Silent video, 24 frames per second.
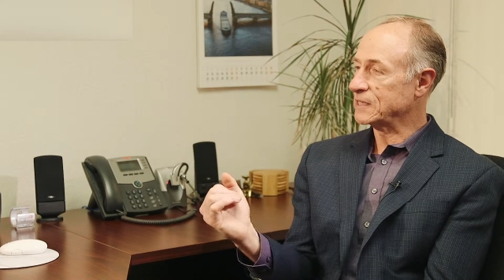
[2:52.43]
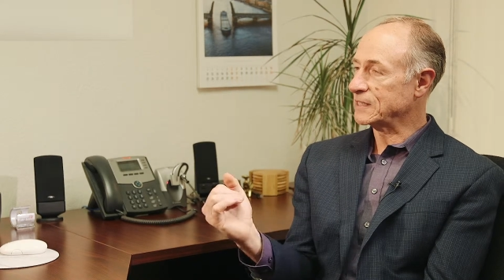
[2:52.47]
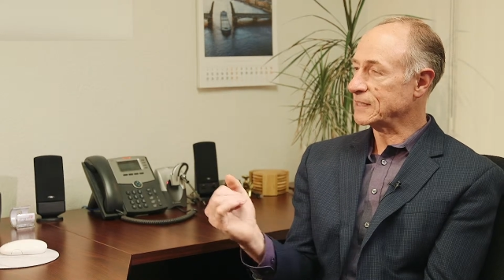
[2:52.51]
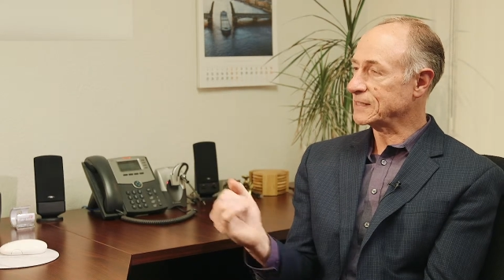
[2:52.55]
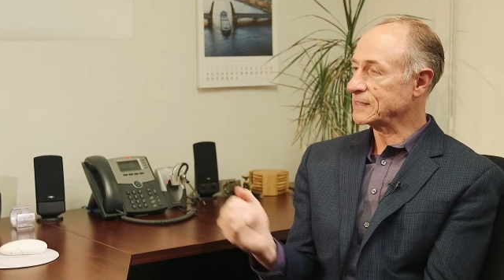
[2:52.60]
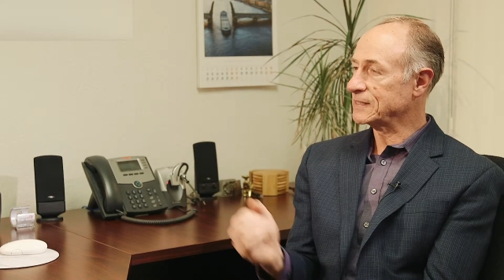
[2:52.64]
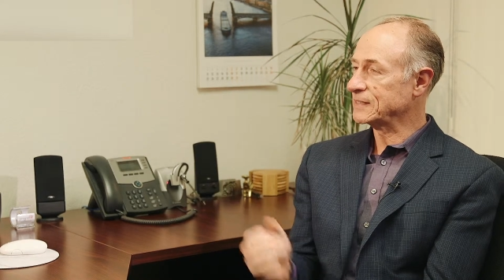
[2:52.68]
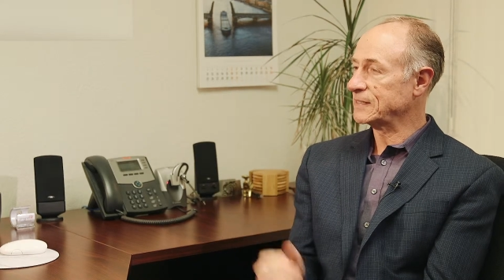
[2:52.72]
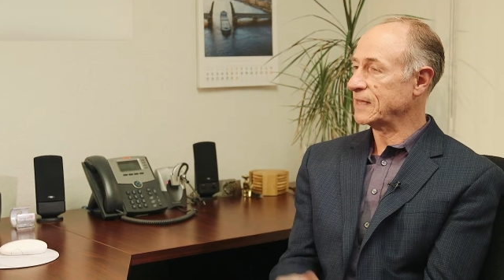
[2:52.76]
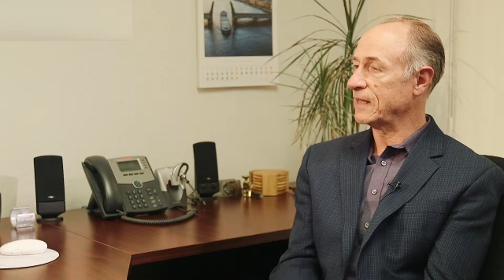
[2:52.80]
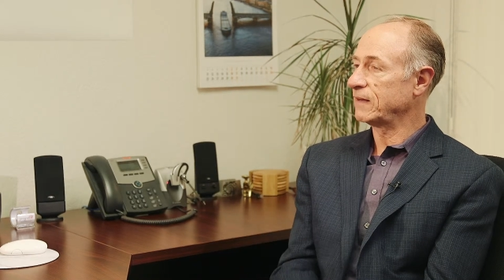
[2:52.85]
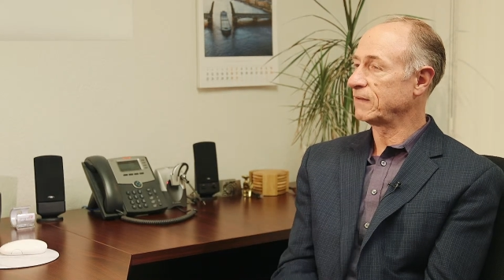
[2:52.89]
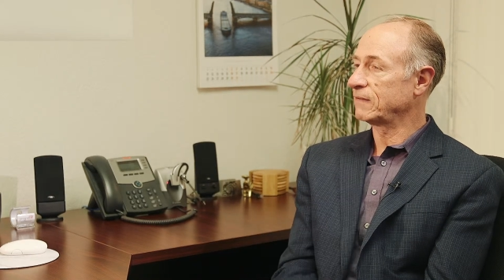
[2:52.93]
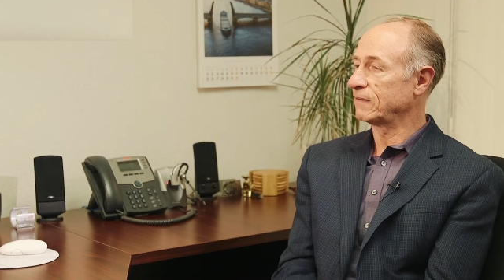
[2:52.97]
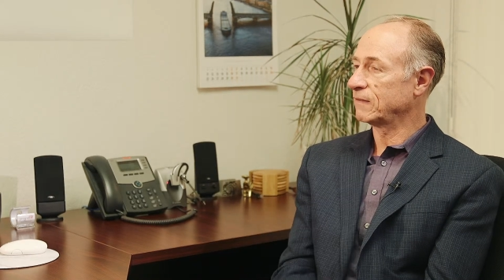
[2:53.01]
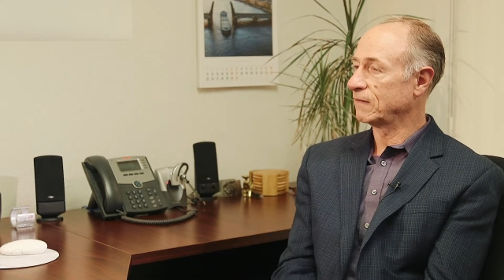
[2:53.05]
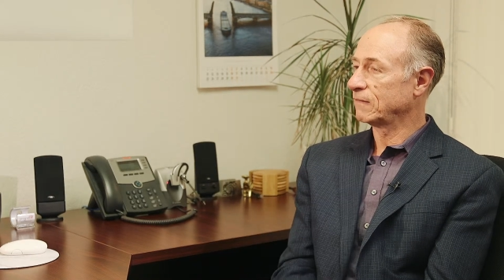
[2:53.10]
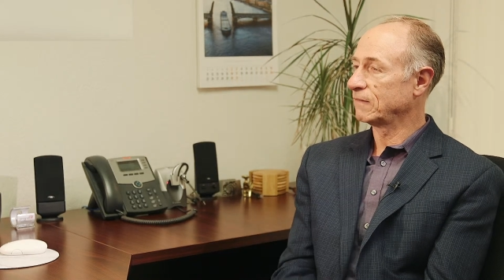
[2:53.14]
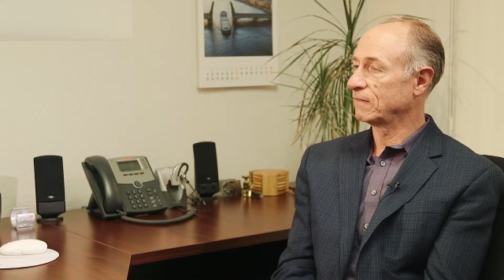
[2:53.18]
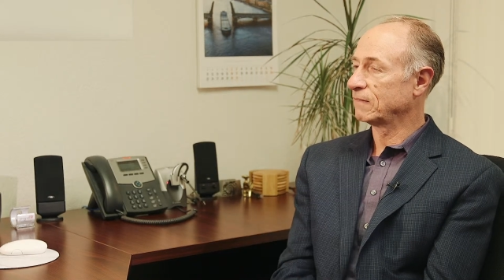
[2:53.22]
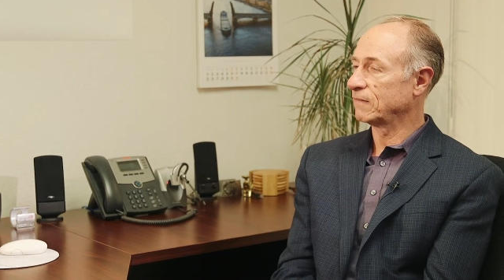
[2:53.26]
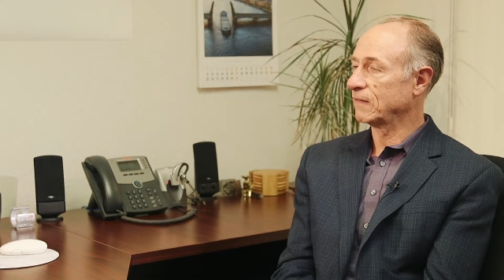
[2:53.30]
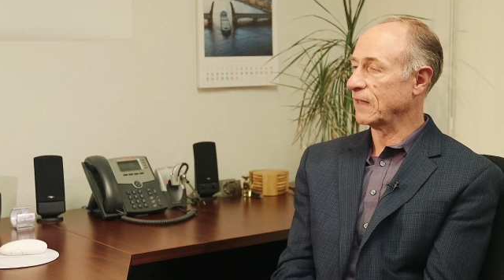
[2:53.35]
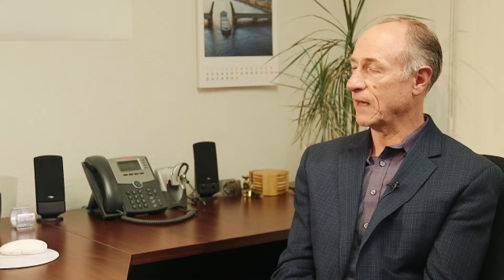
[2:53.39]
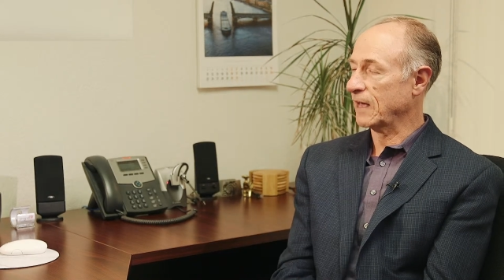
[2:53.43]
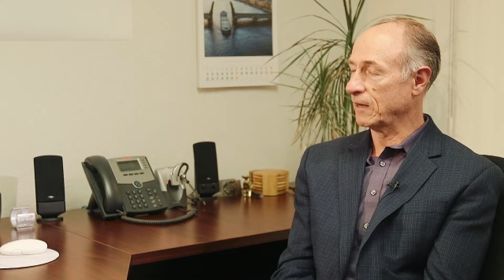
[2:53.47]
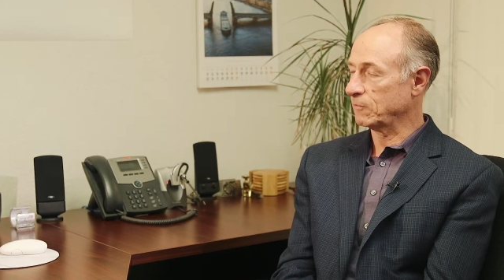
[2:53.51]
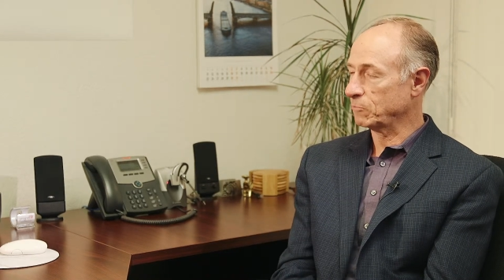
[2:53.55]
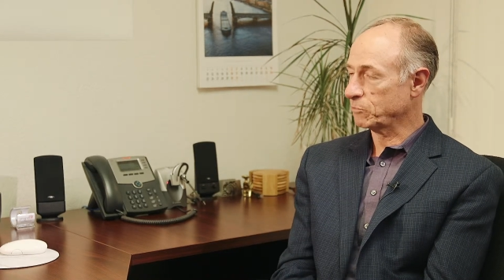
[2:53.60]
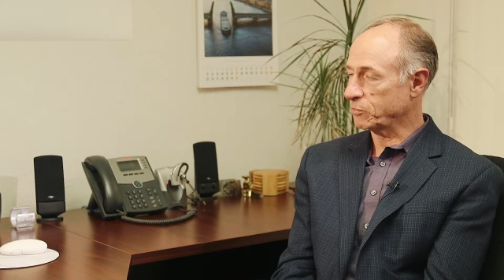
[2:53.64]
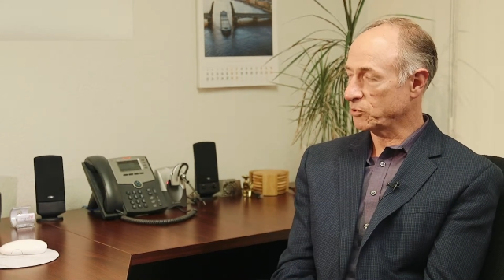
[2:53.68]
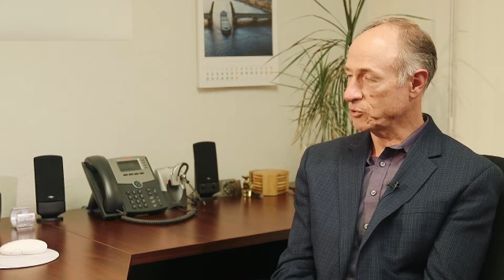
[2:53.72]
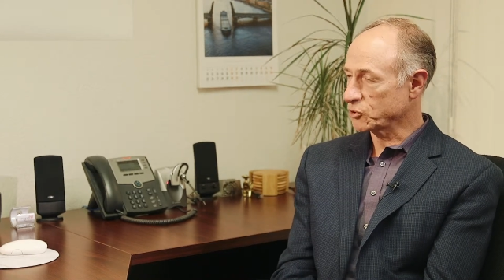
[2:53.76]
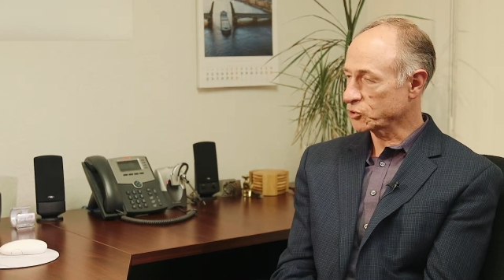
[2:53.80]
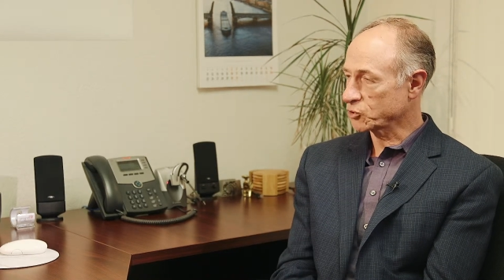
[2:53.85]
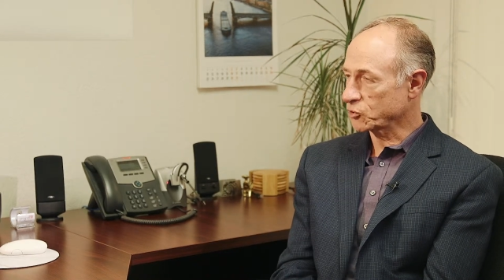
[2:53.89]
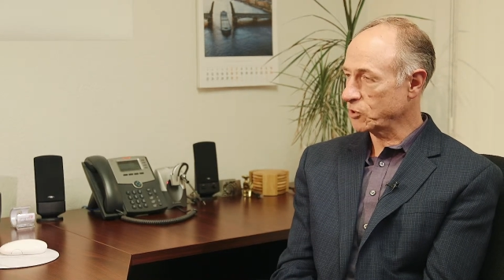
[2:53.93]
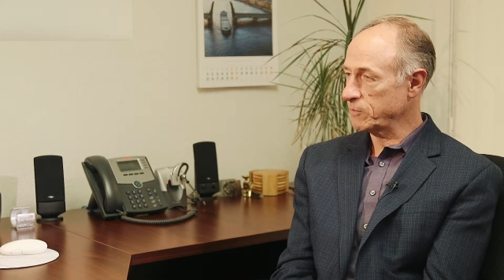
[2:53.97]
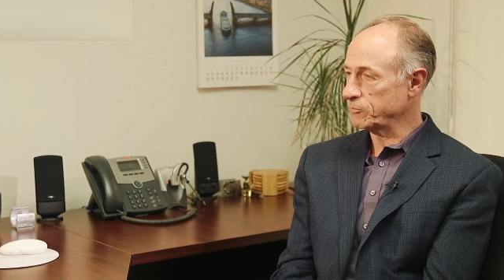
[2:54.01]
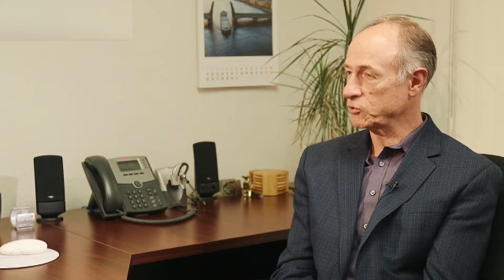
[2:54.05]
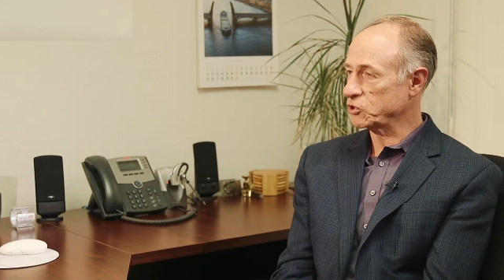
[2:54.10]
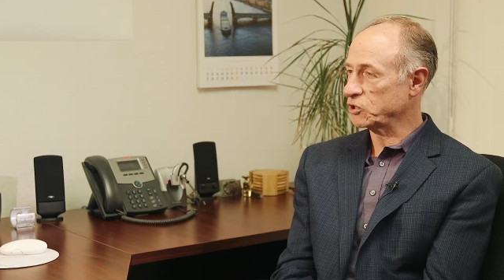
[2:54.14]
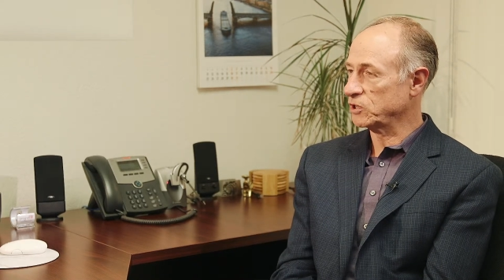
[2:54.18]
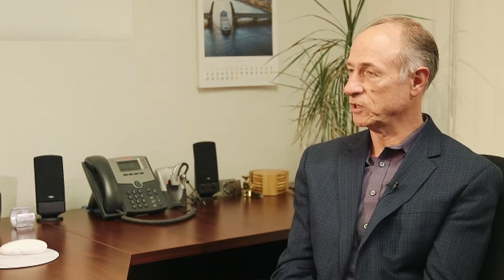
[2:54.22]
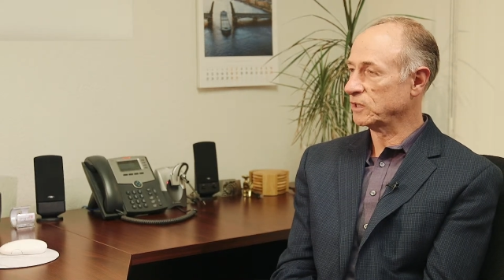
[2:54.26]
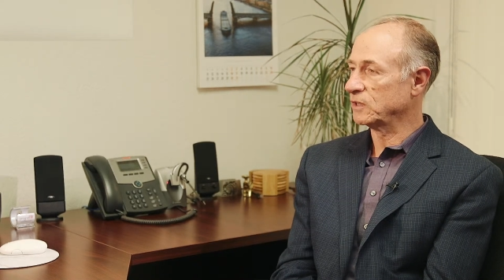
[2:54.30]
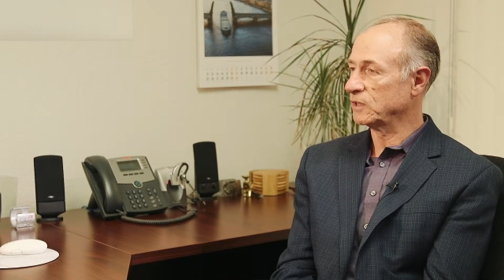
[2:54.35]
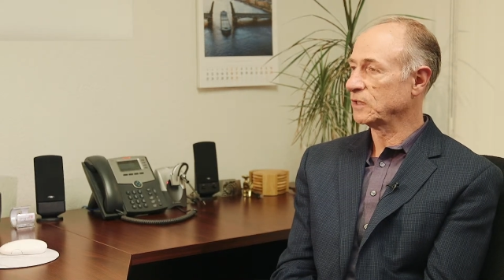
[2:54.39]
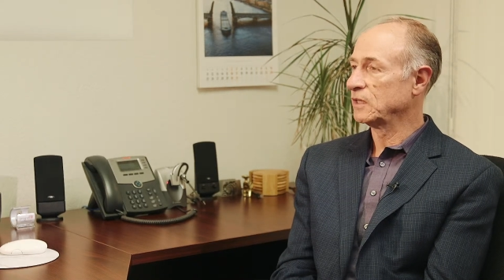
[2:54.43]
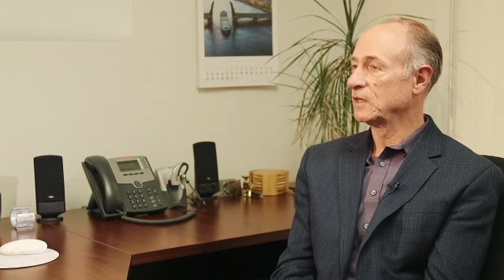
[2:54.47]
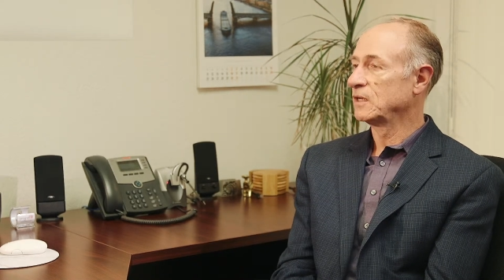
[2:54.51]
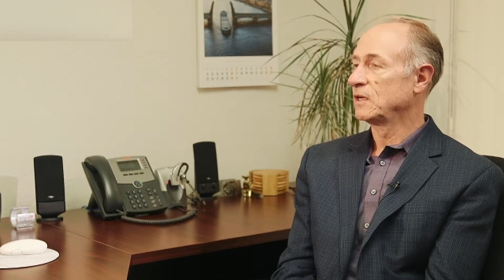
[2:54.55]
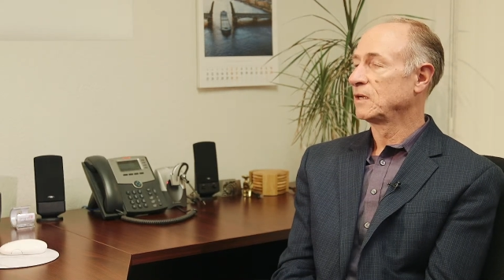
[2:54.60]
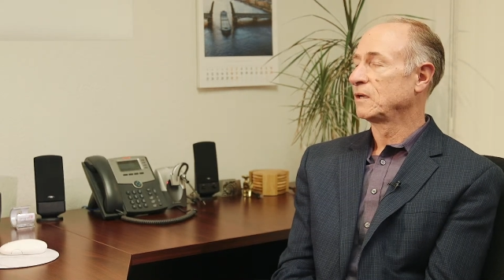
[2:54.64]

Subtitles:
to send that prescription,